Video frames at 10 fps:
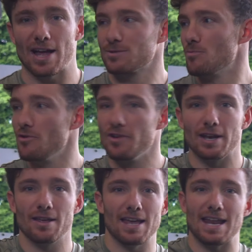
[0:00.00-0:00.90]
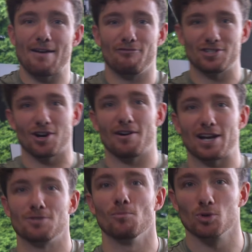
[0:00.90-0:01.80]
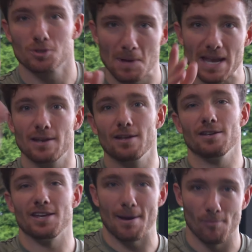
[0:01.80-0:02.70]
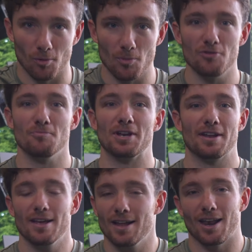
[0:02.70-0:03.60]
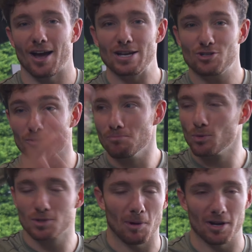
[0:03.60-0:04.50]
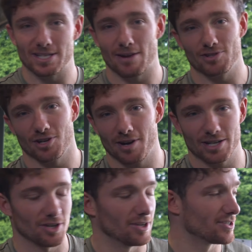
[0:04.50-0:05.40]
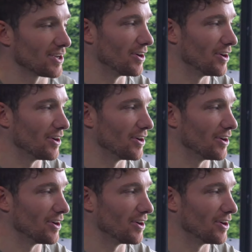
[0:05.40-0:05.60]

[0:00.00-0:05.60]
that's moving in every direction, more spin, you get more movement, like it just multiplies in every direction. So